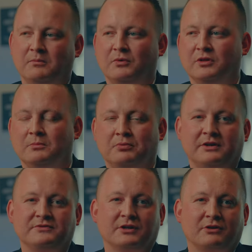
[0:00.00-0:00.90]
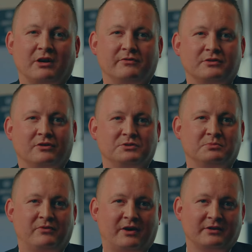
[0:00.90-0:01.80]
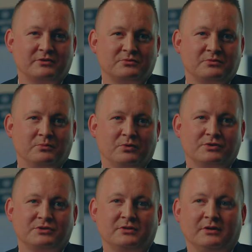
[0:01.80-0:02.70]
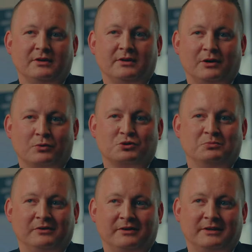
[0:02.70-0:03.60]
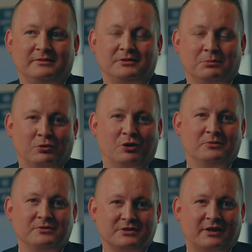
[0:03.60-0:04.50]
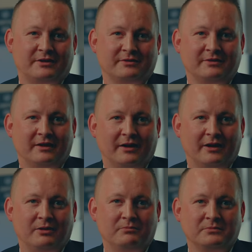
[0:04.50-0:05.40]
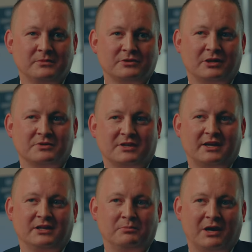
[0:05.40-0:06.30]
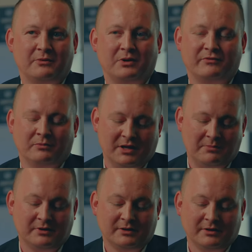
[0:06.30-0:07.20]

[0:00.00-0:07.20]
one of the briefs that Craven College provided us was ultimately the deployment side. So that was taking the pain away from them,